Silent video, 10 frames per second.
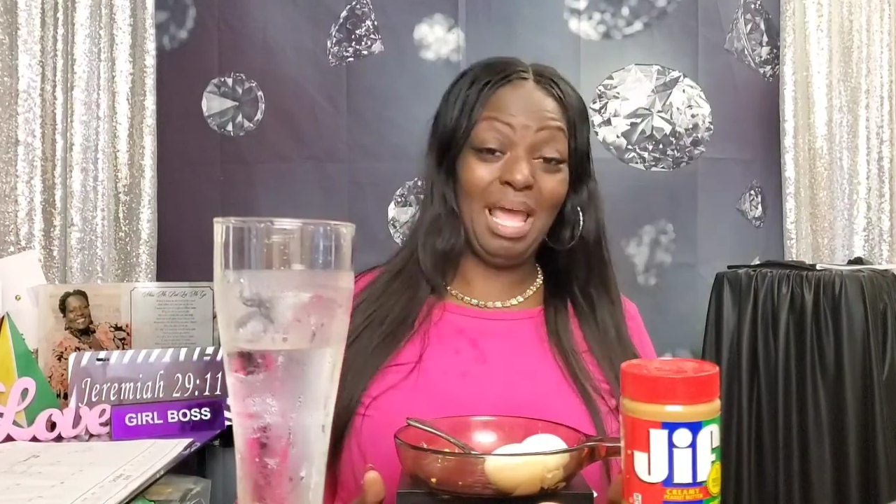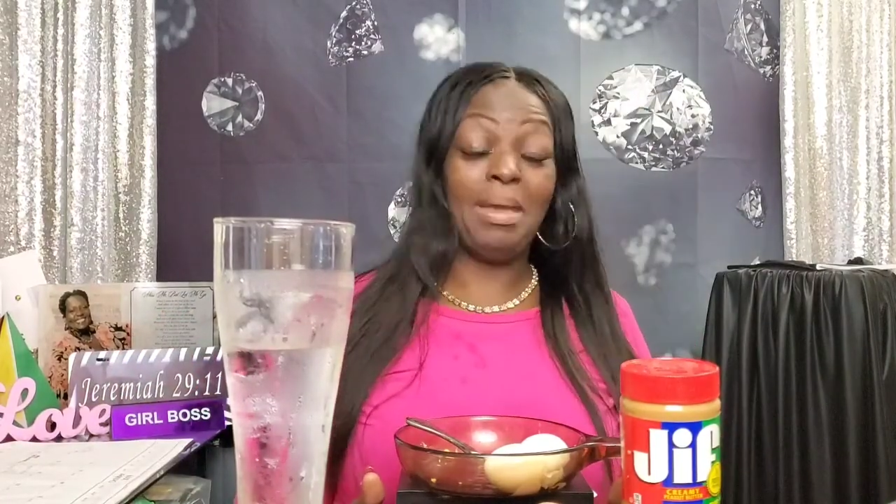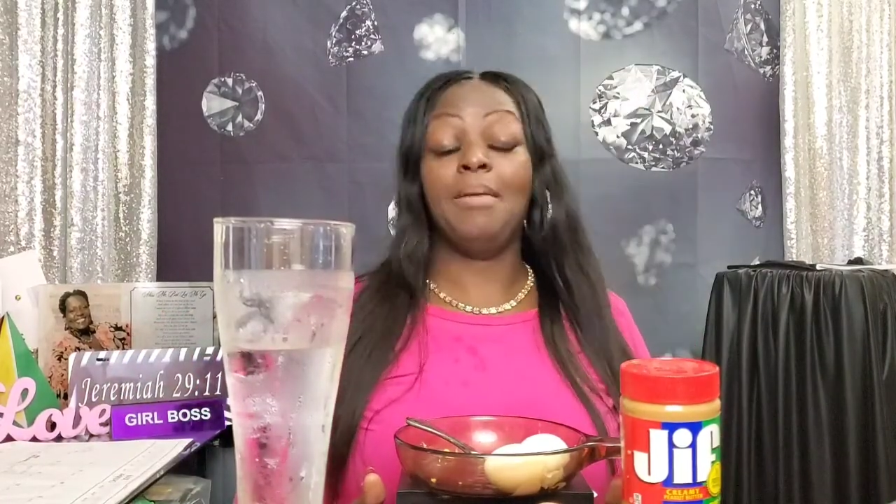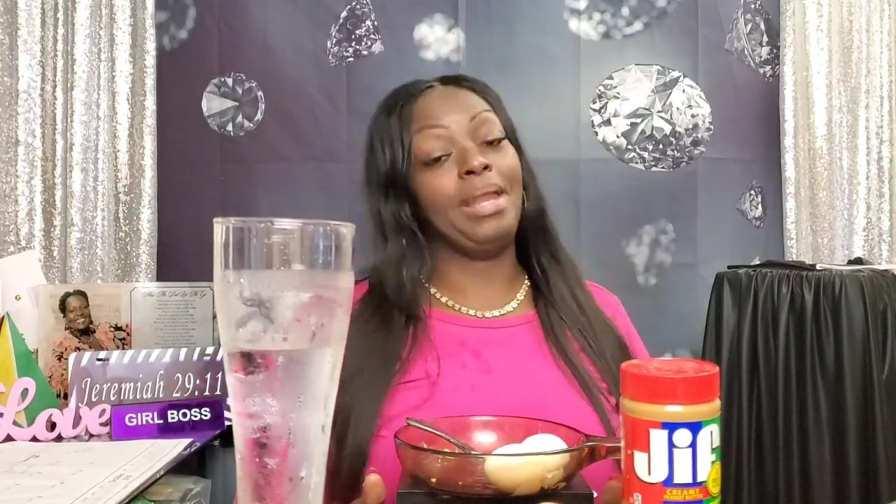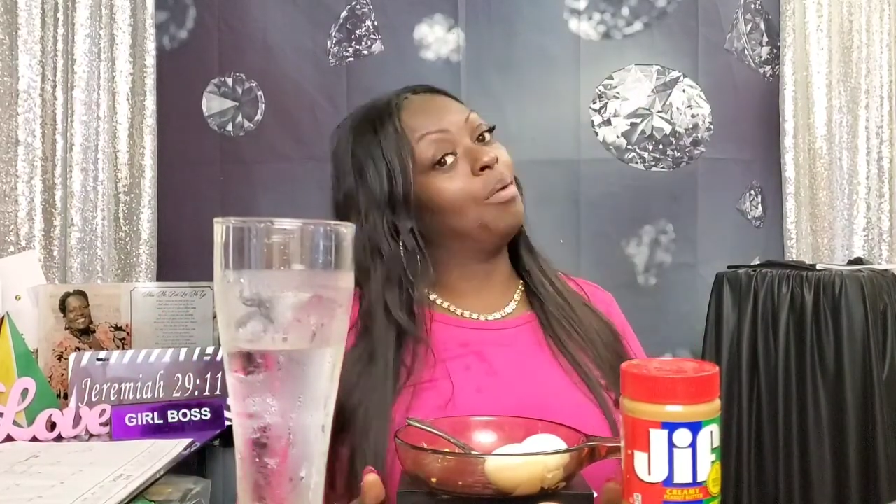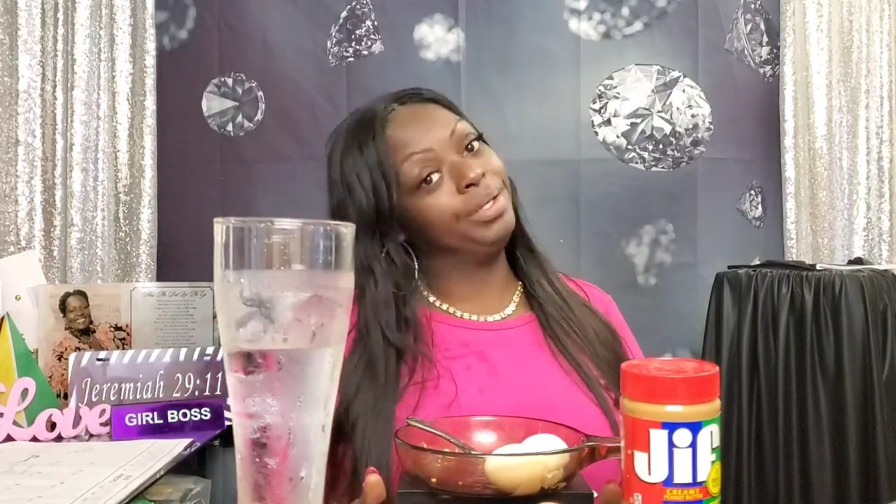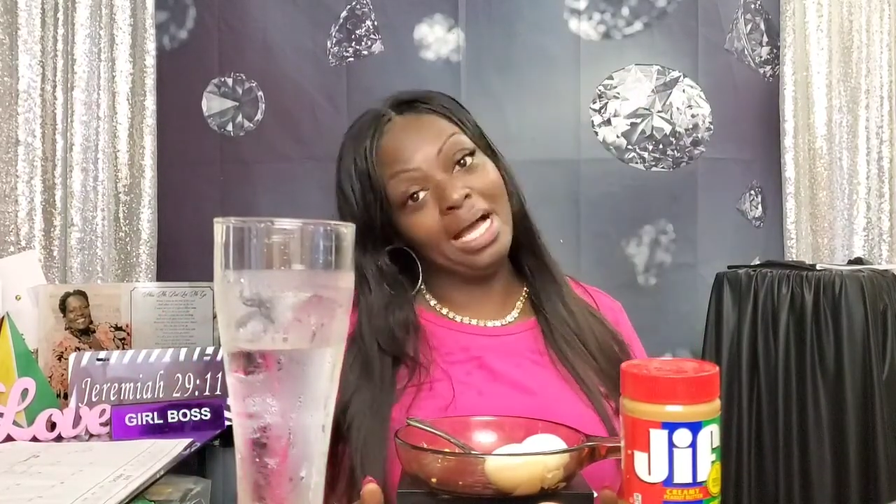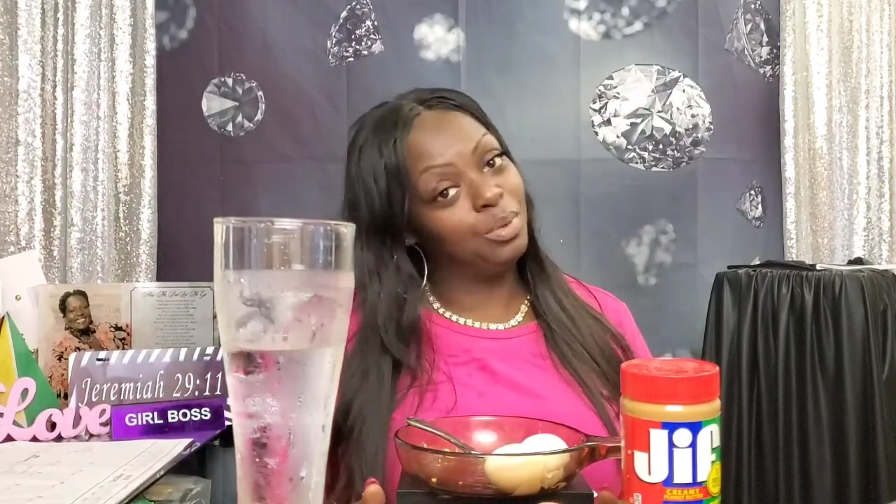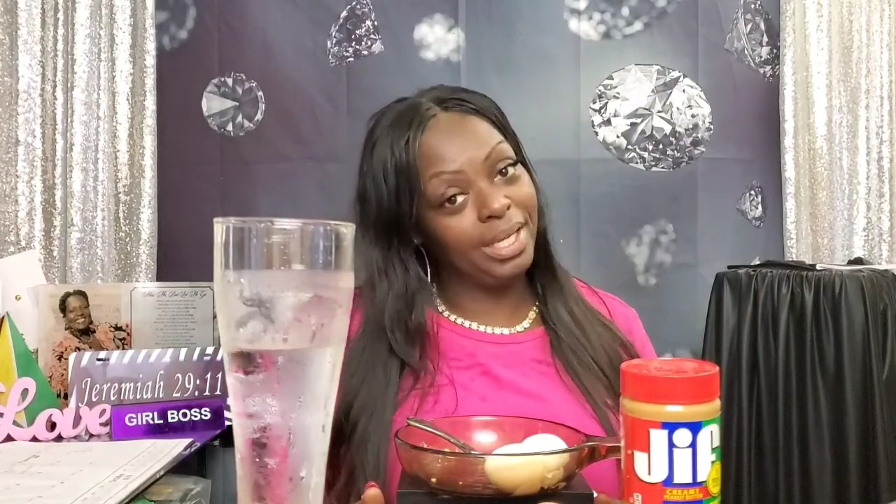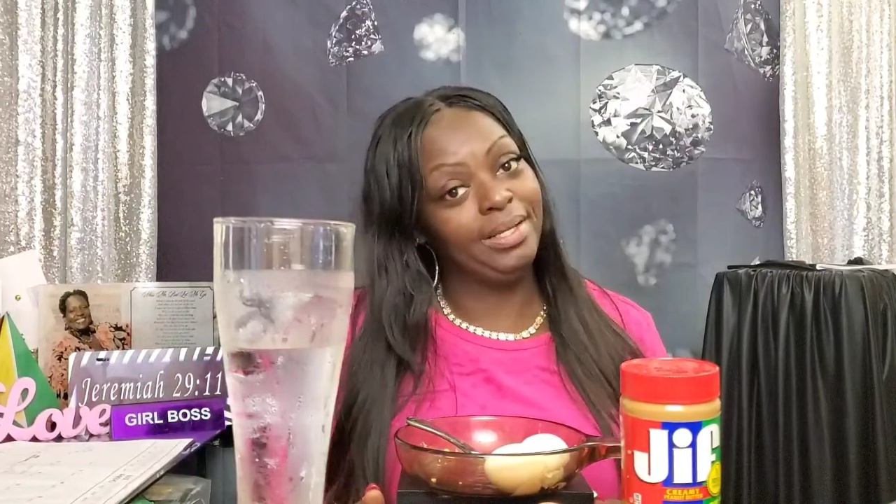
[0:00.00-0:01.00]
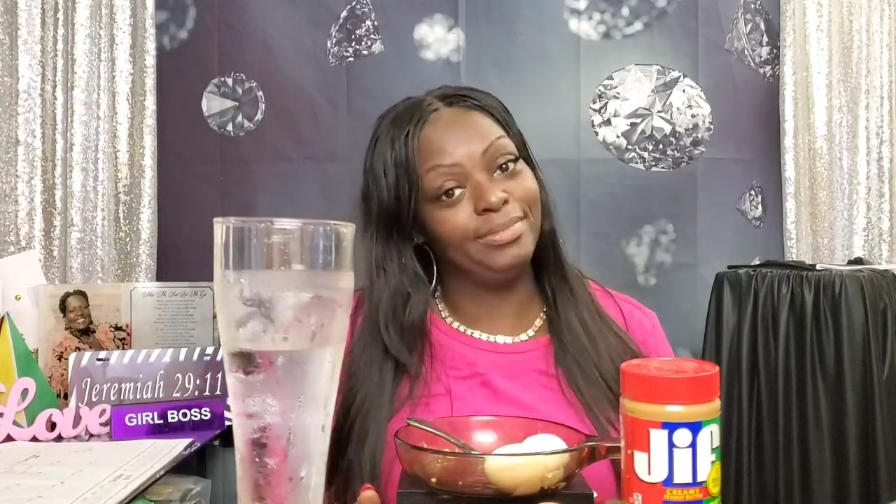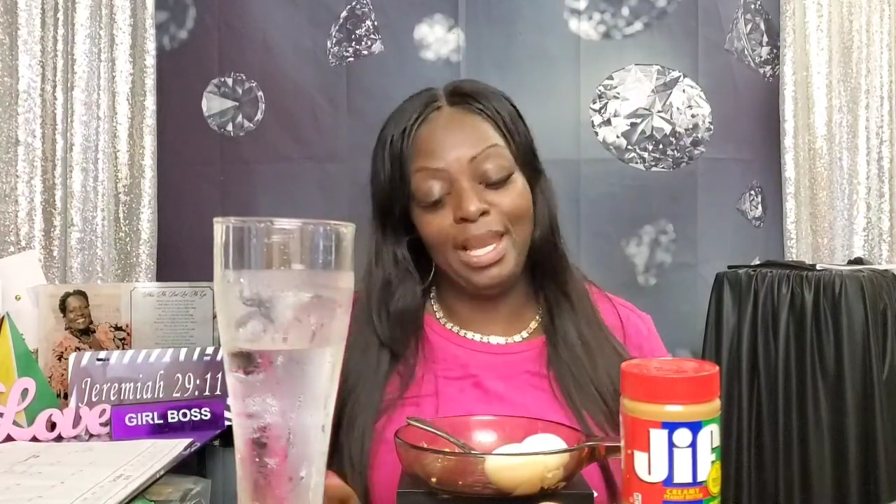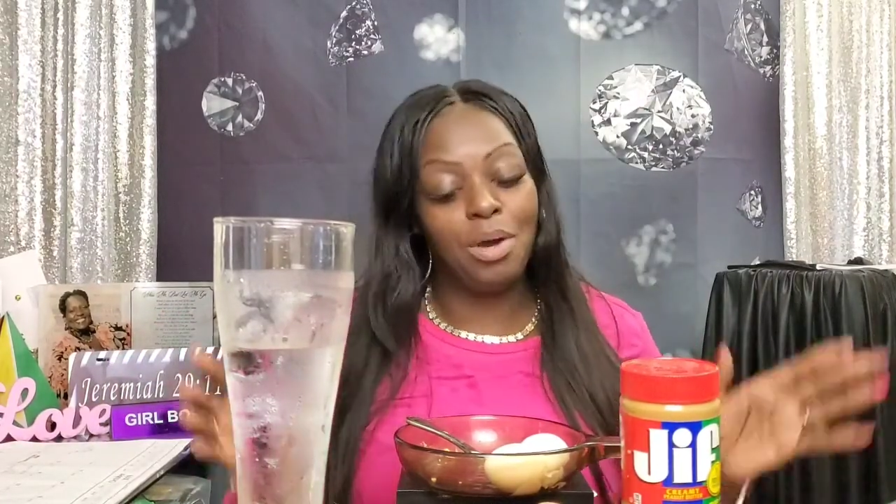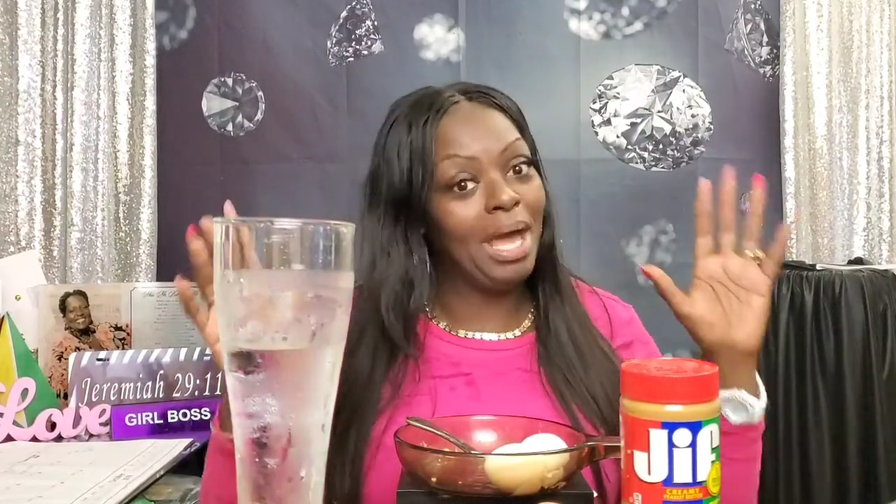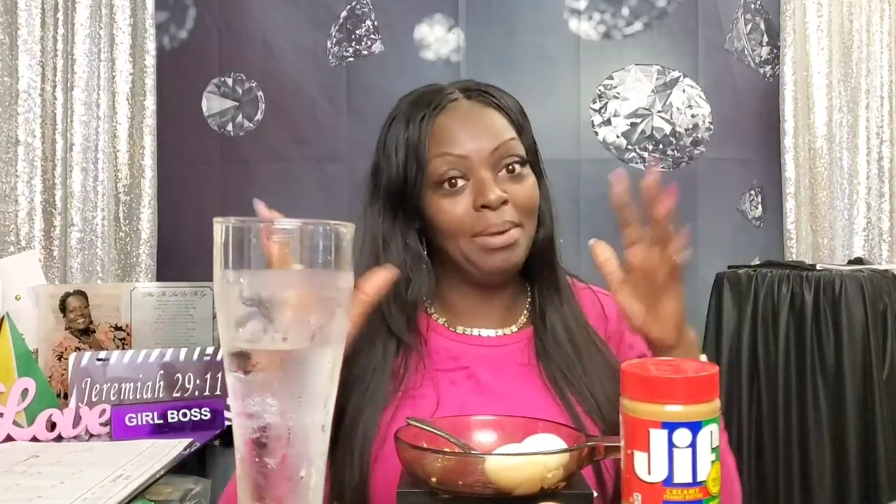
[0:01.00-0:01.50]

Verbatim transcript: This um,